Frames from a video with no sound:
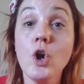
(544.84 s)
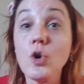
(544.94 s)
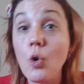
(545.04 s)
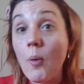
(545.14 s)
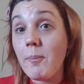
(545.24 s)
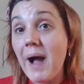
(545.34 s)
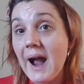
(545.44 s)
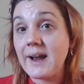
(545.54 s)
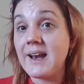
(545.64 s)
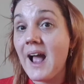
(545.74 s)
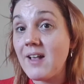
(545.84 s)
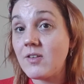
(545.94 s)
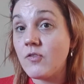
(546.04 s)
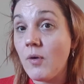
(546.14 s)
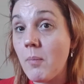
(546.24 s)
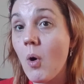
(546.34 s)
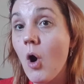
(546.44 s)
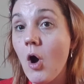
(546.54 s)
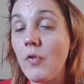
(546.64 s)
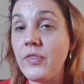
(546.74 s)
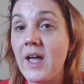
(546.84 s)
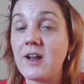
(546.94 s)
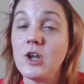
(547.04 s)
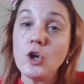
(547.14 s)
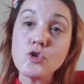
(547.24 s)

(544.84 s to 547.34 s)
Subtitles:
go back and ask for more on that.